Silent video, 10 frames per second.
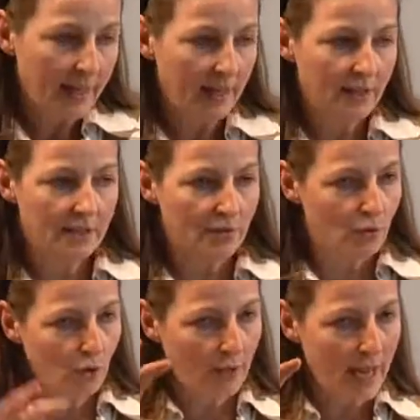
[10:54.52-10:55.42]
It's
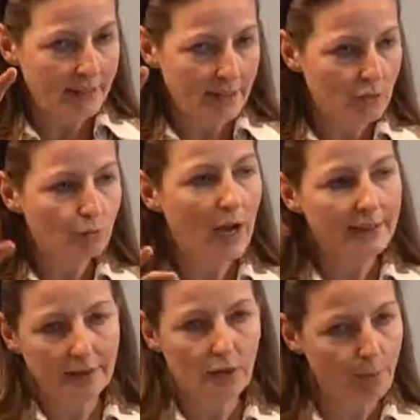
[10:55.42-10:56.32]
located
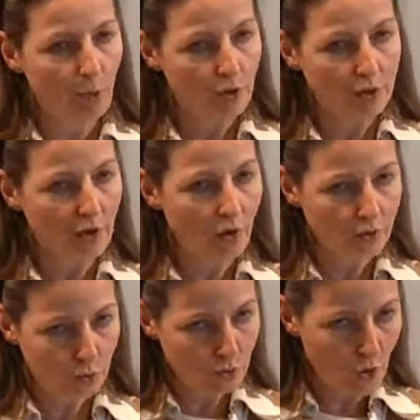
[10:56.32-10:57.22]
right at the border
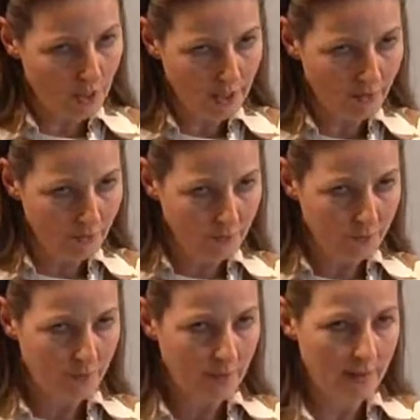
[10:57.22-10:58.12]
to Turkey
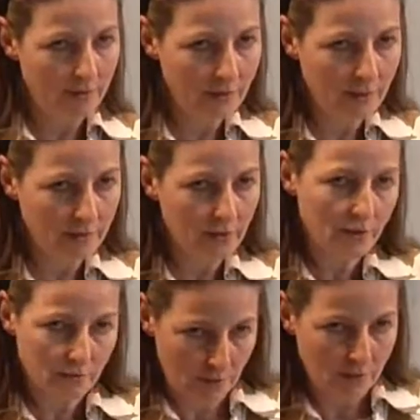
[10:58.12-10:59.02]
in the